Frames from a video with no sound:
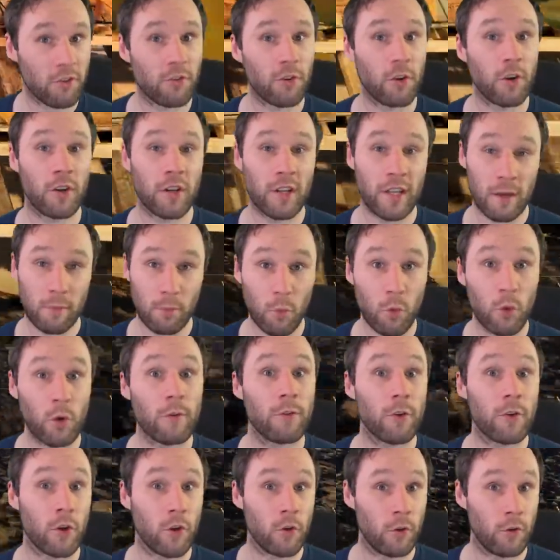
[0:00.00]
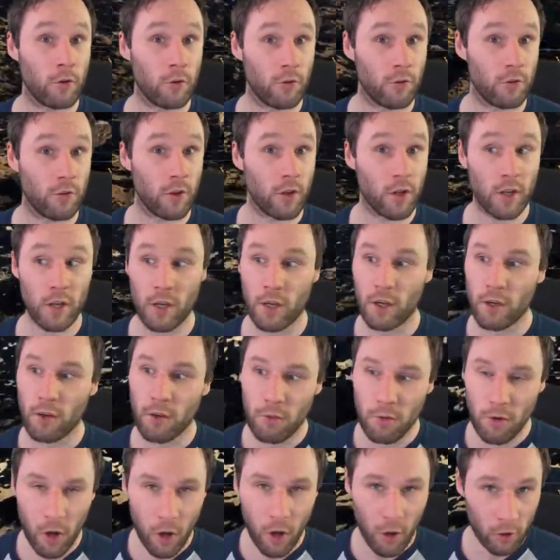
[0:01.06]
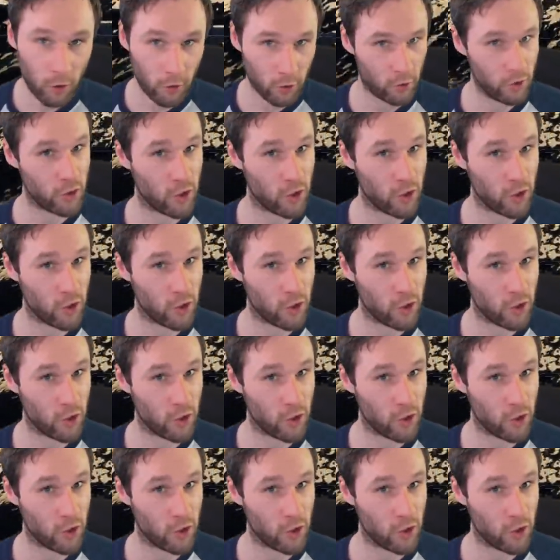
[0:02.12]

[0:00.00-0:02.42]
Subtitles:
to get more views. Other